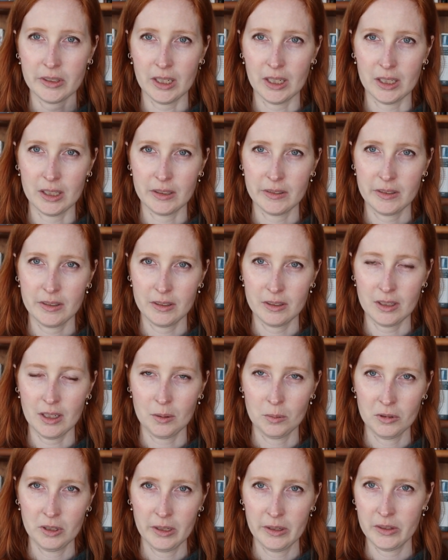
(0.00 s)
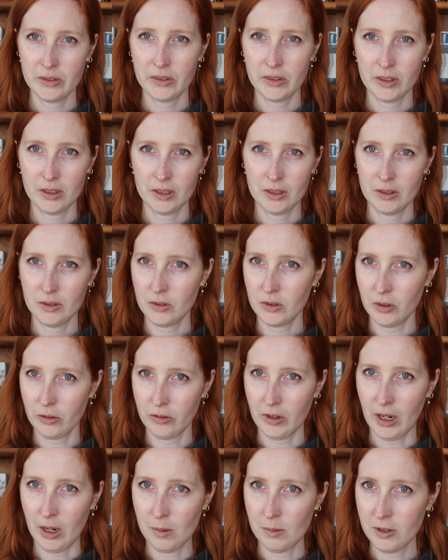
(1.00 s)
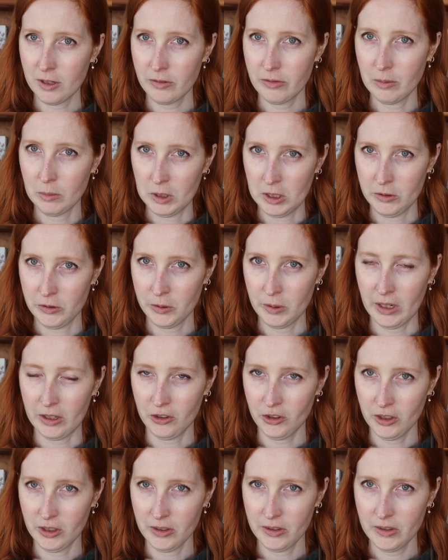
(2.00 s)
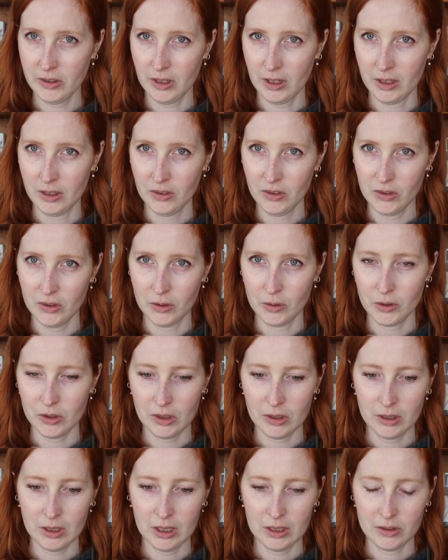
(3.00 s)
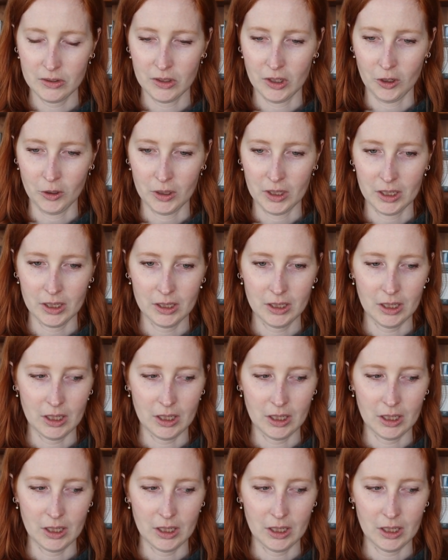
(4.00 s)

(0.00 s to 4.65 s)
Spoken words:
It stabilizes your fabric from all directions, as Susan has noted.